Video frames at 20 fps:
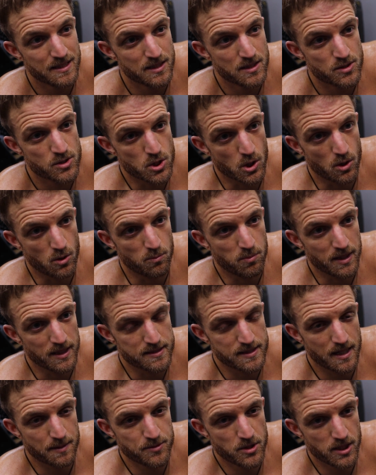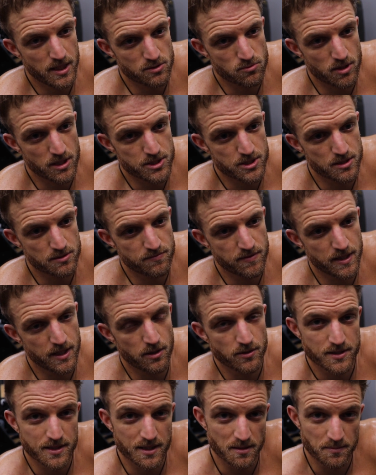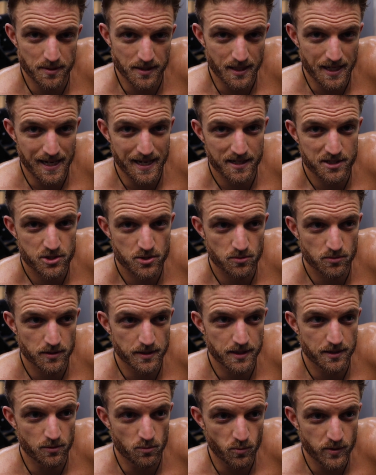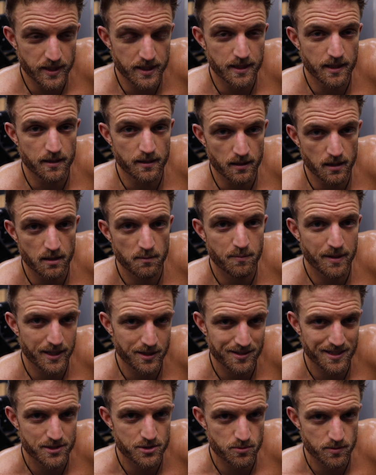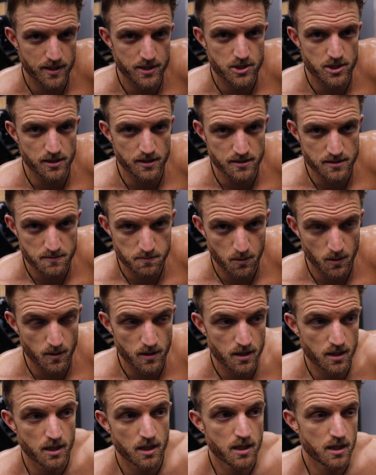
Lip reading: So by the time you guys watch this video, it's gonna be actually the weekend of my graduation and Spartan